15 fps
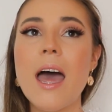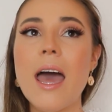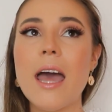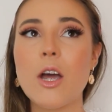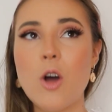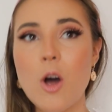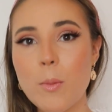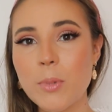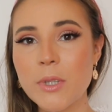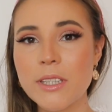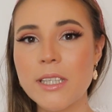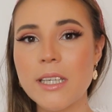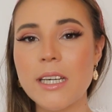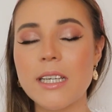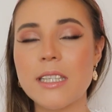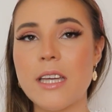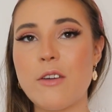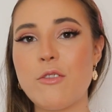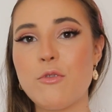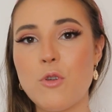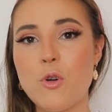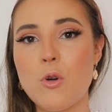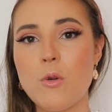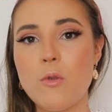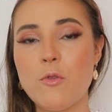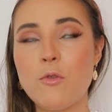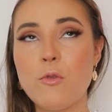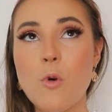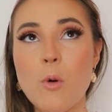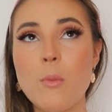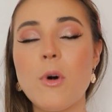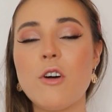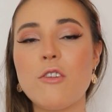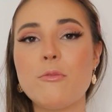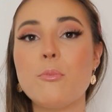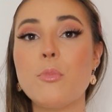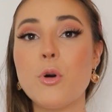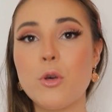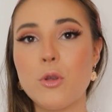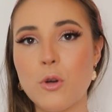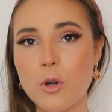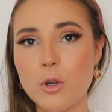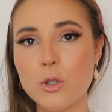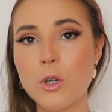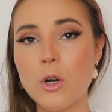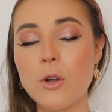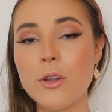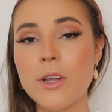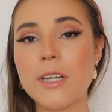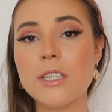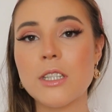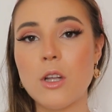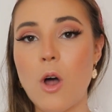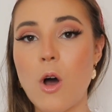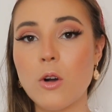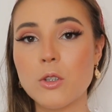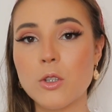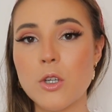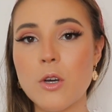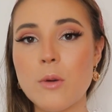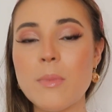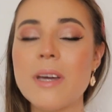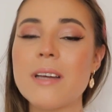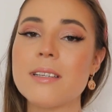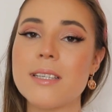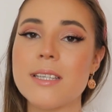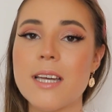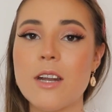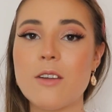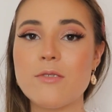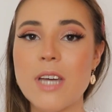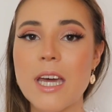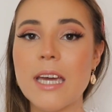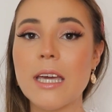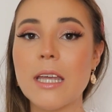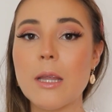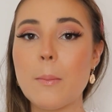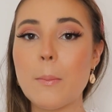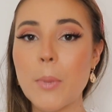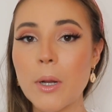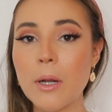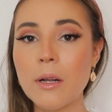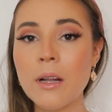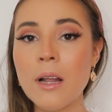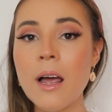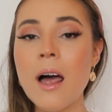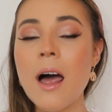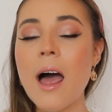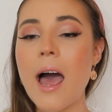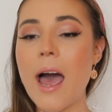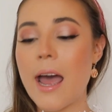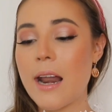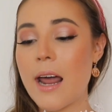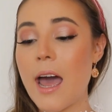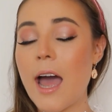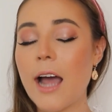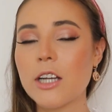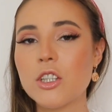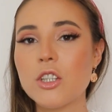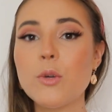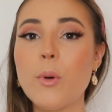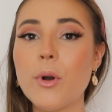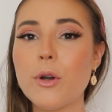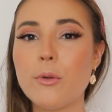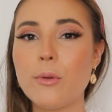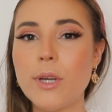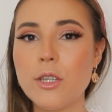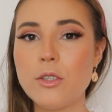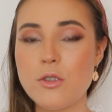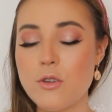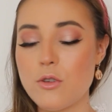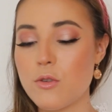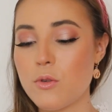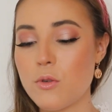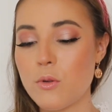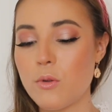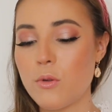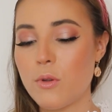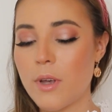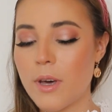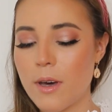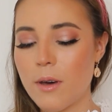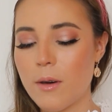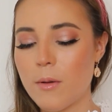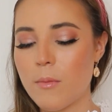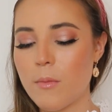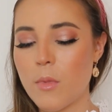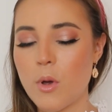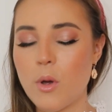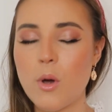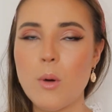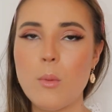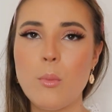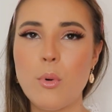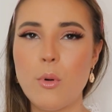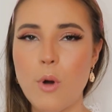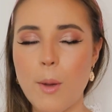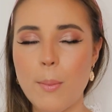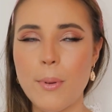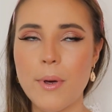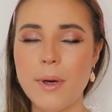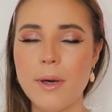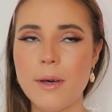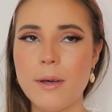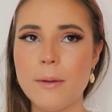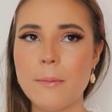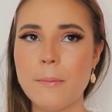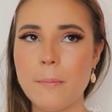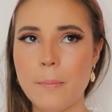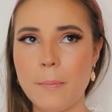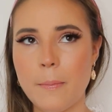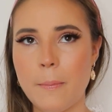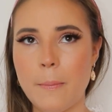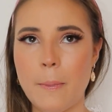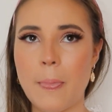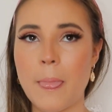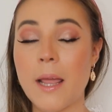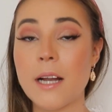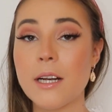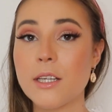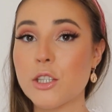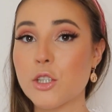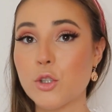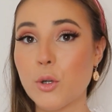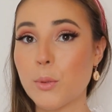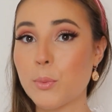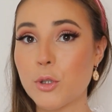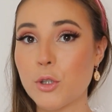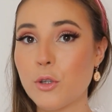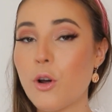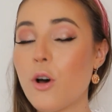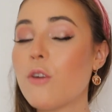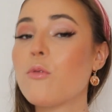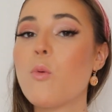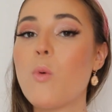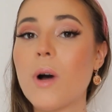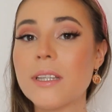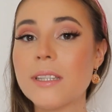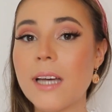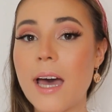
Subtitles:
A copper T is a form of birth control that is long term instead of taking the pill. And I actually want to read to you the proper description of what